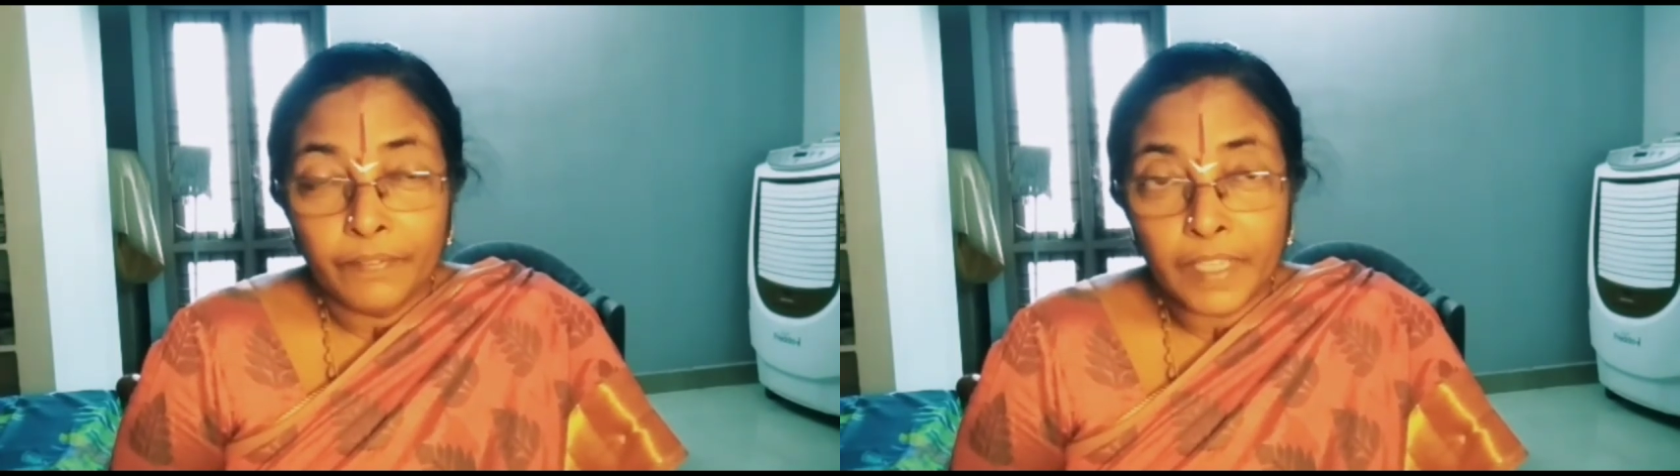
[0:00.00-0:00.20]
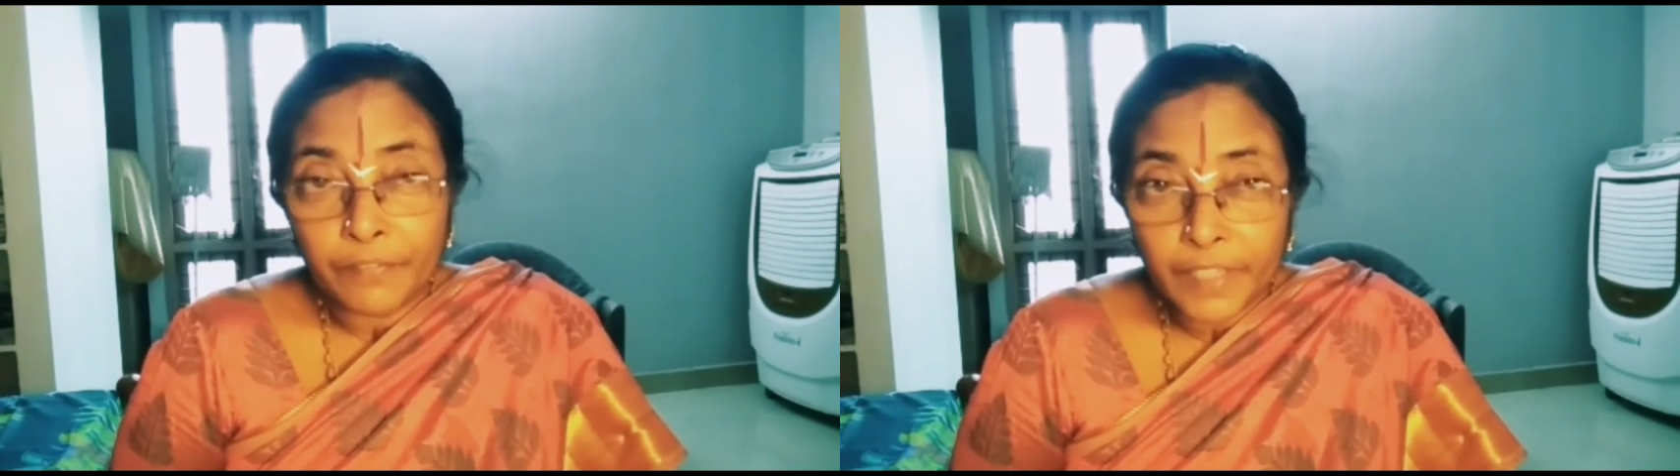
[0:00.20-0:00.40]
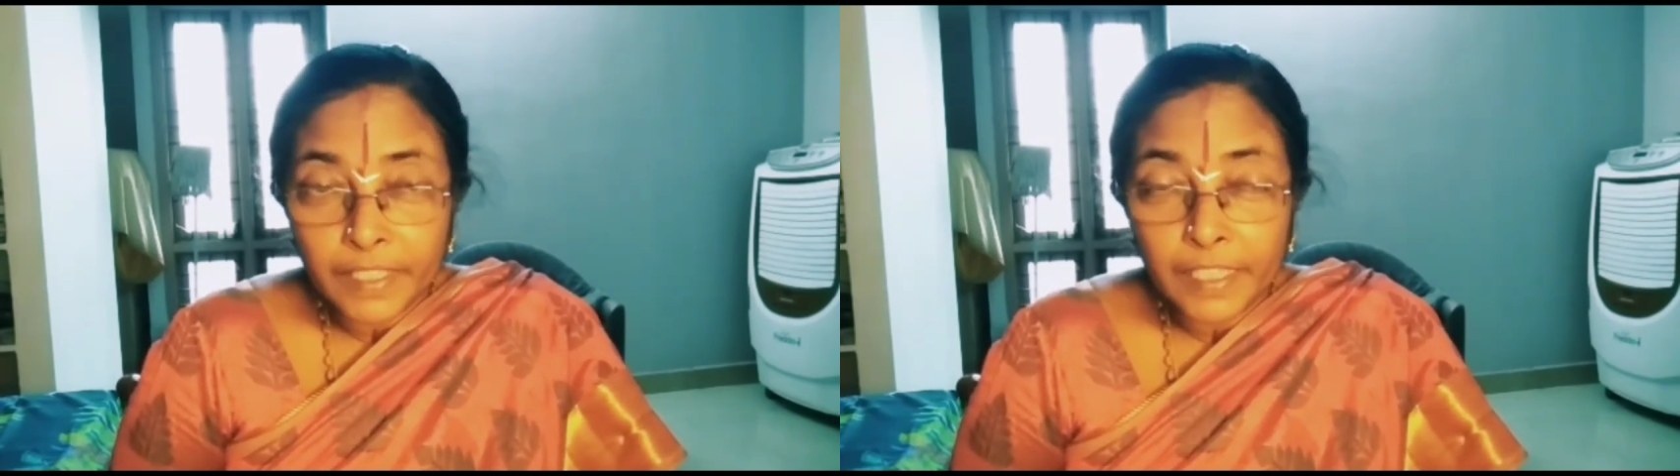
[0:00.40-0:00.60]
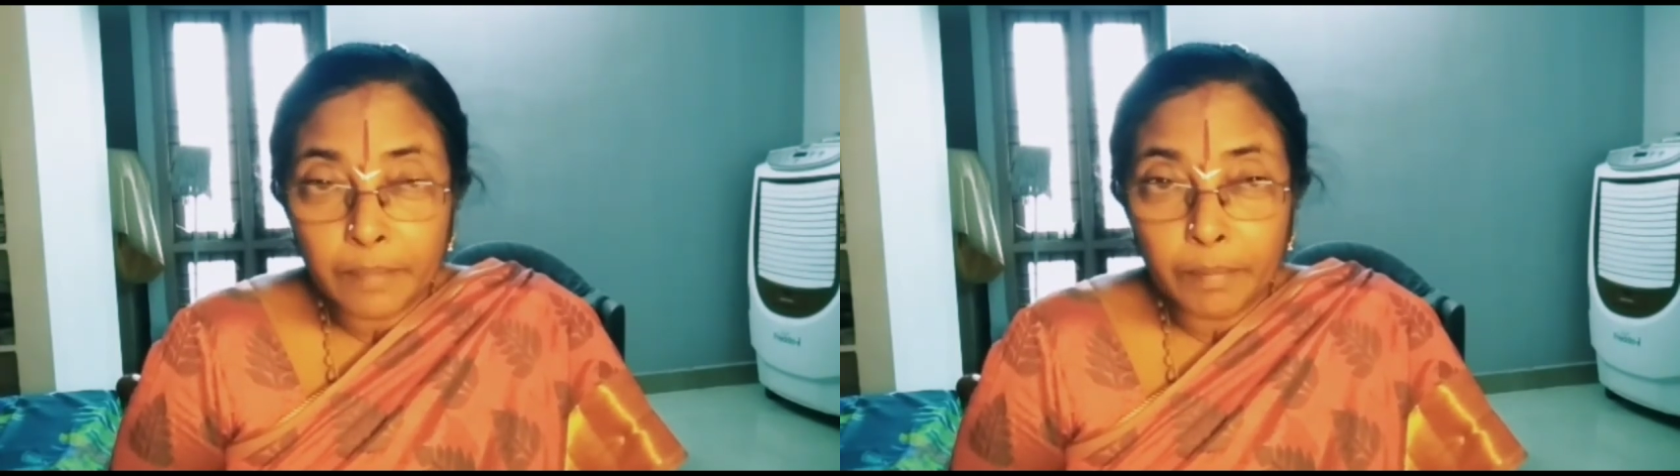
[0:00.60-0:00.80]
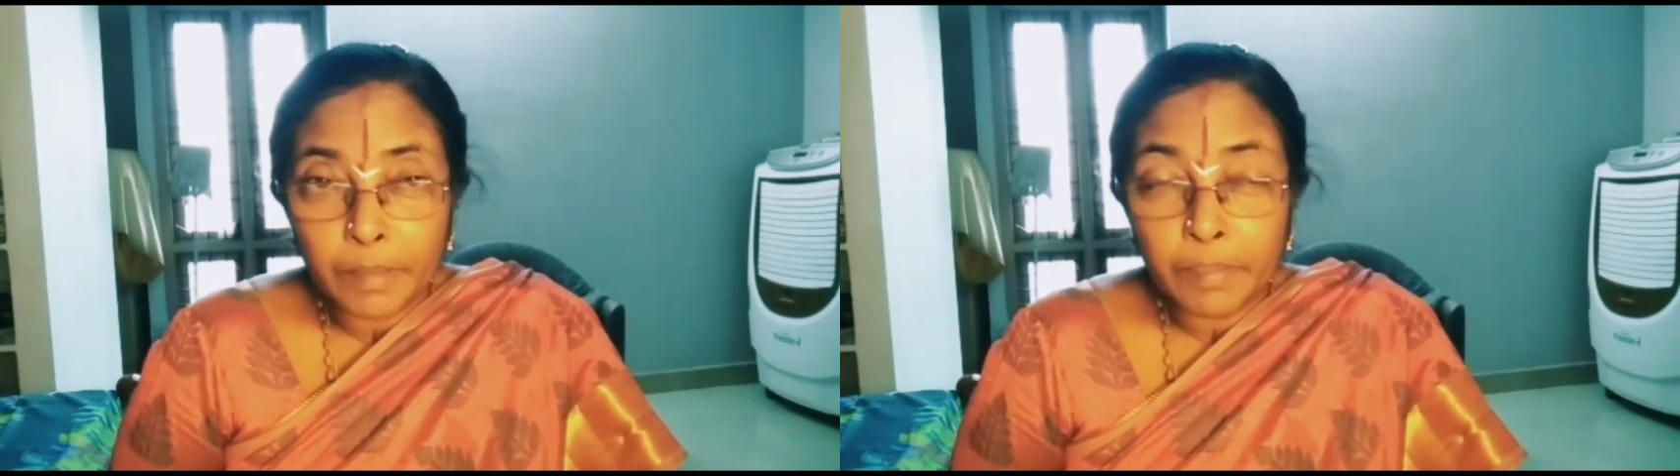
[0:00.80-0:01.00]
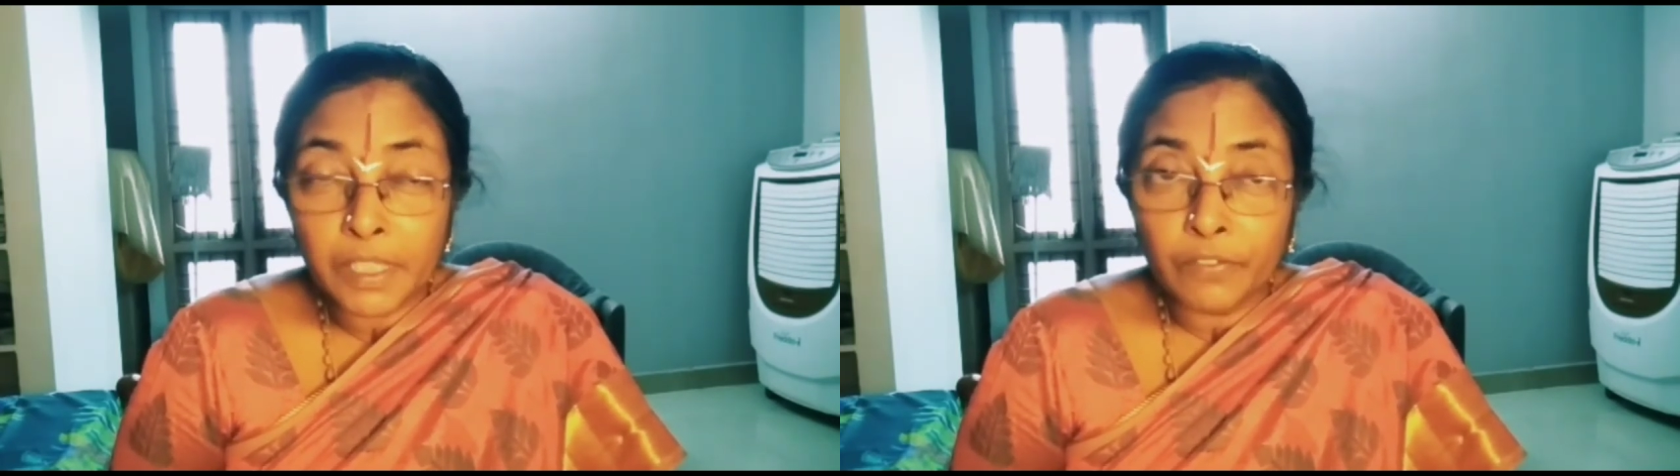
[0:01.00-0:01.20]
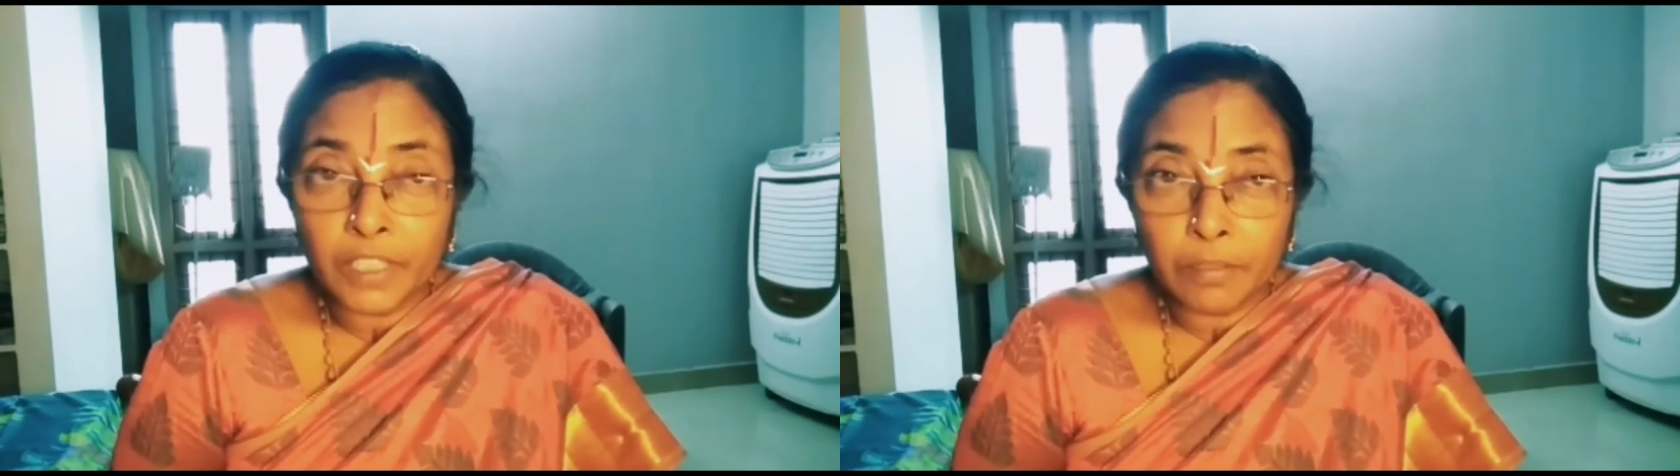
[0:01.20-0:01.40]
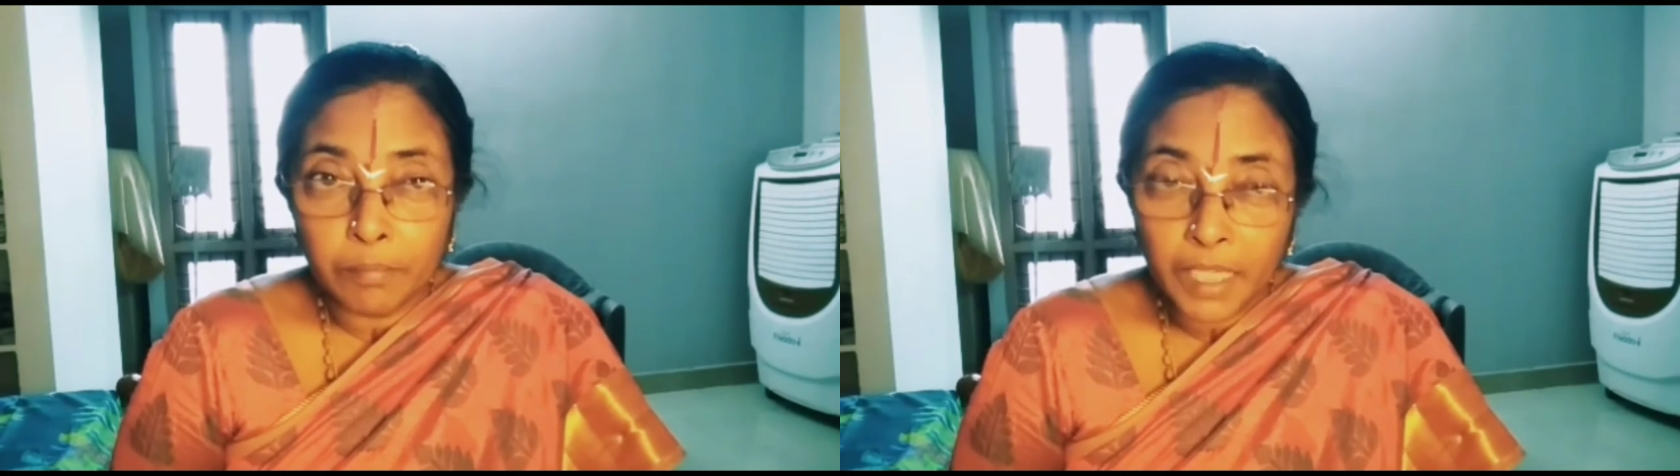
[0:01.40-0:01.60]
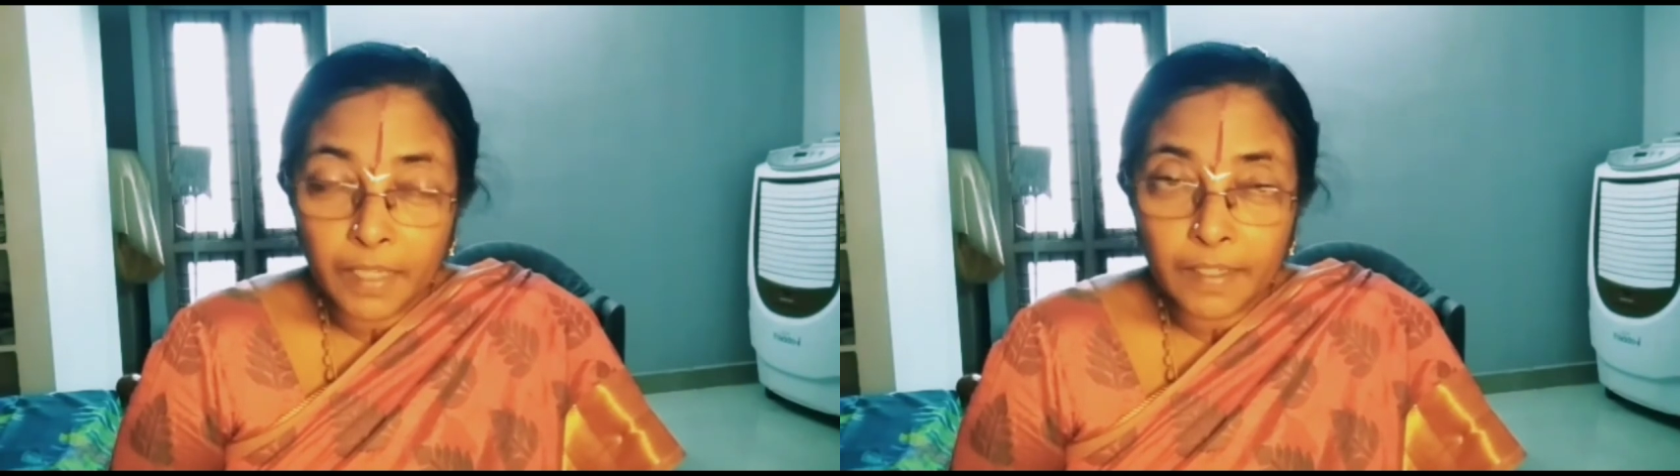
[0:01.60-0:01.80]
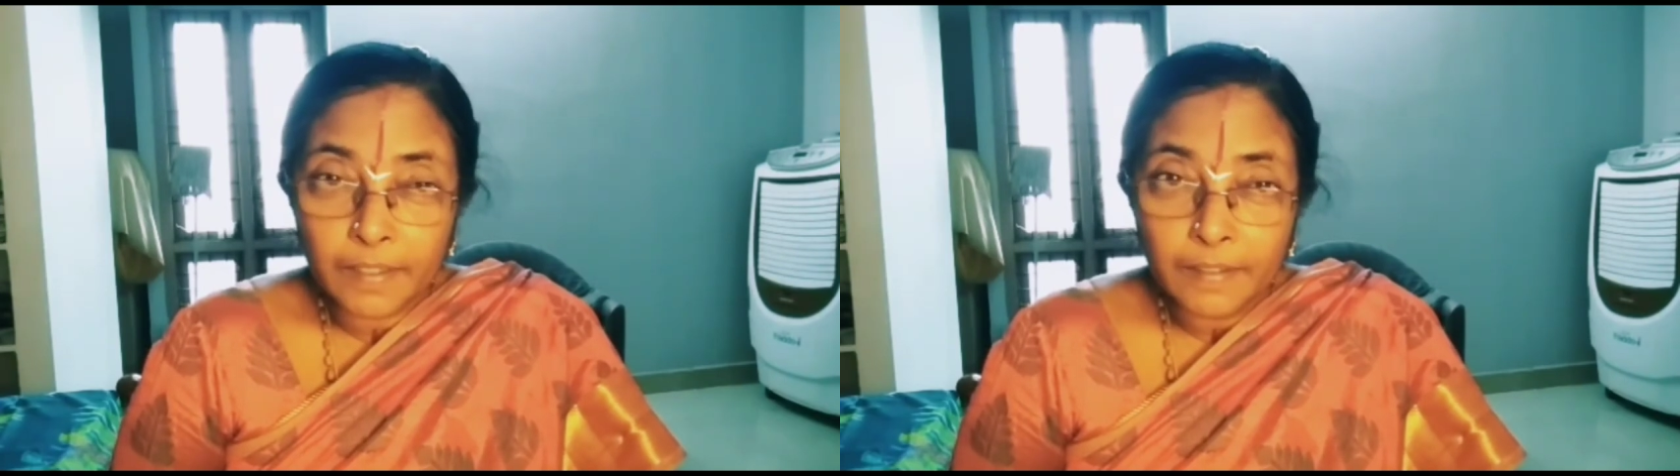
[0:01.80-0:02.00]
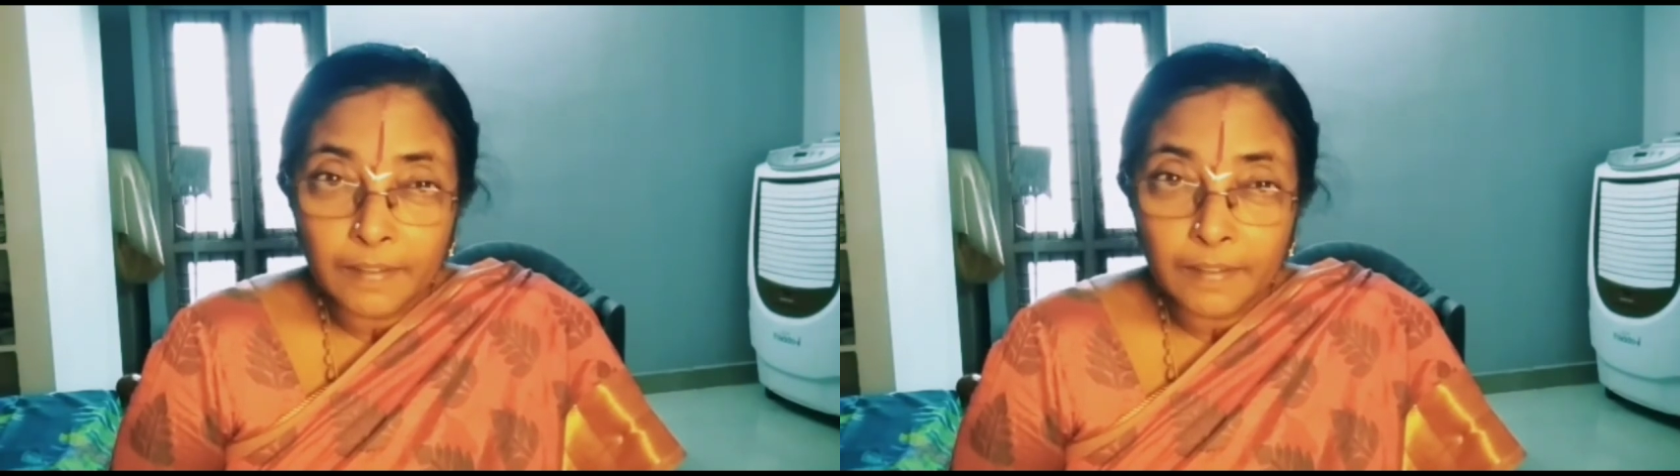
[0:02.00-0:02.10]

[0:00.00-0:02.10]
They feed their babies with milk